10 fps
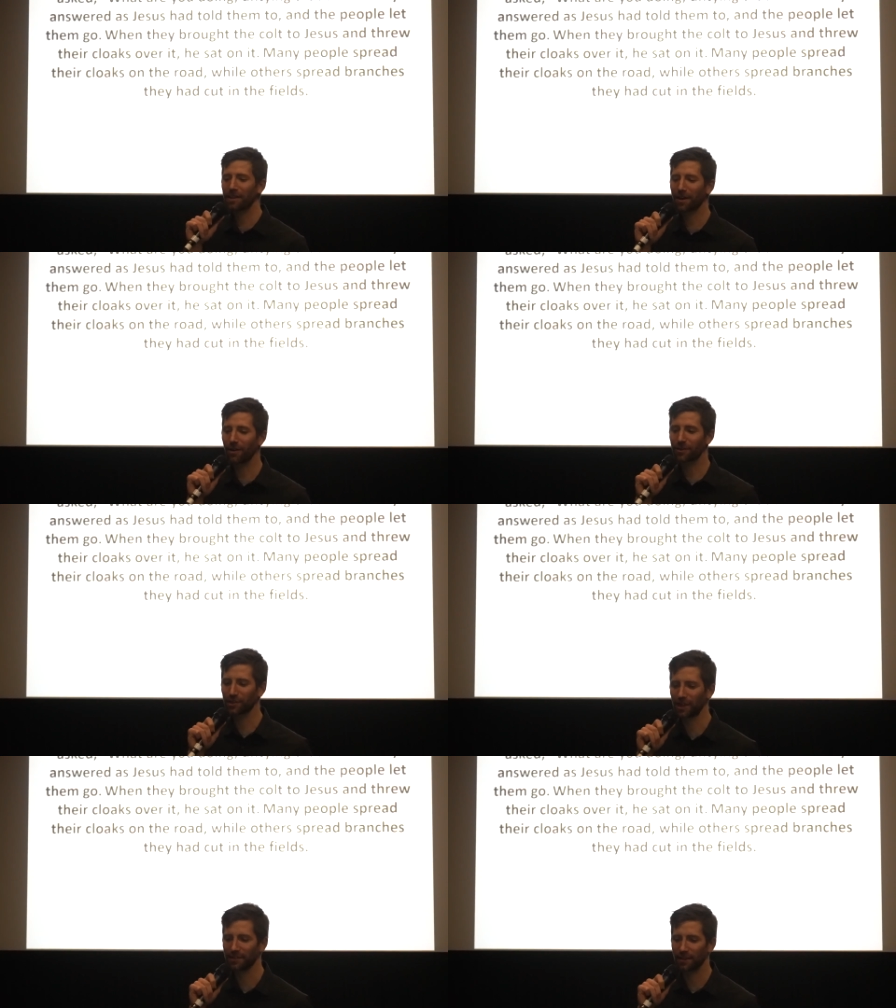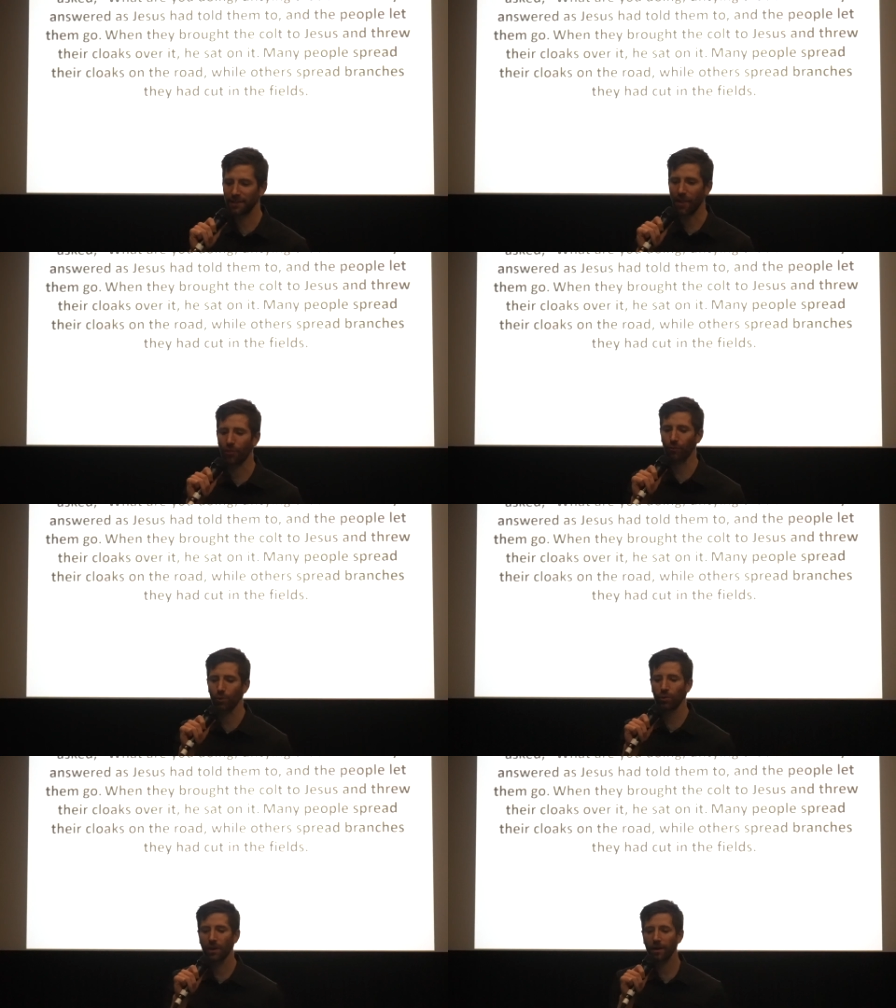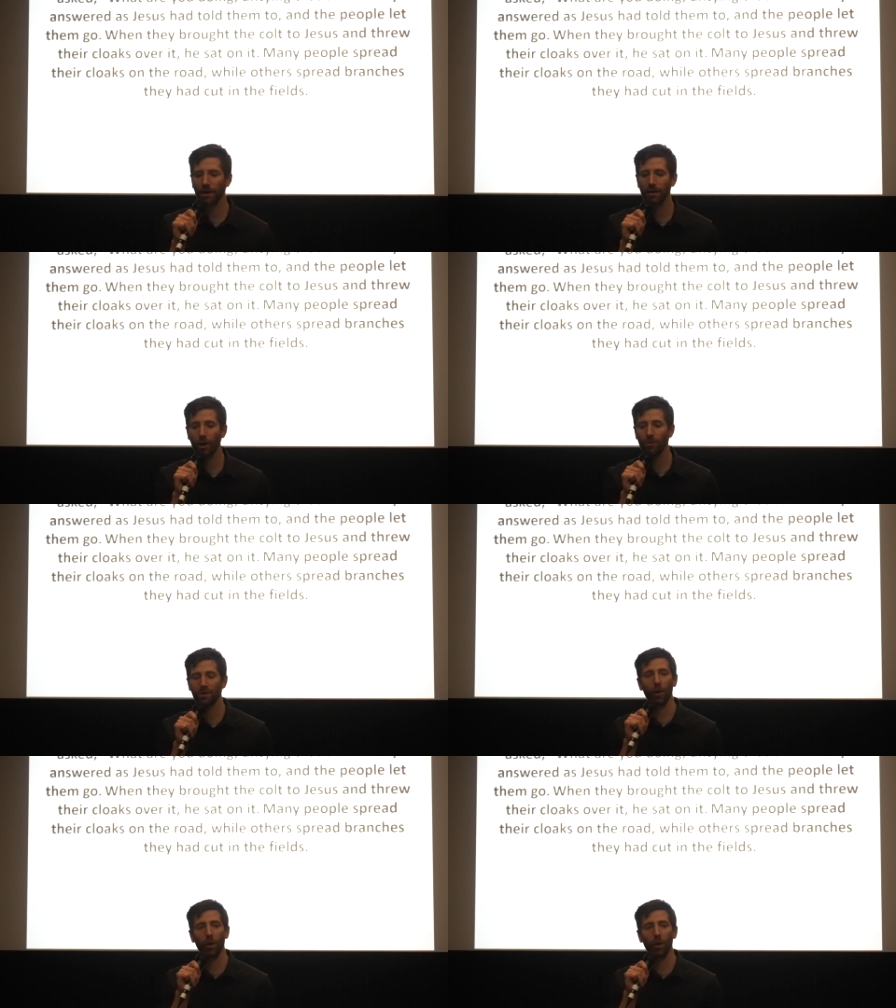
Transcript: the colt to Jesus and threw their cloaks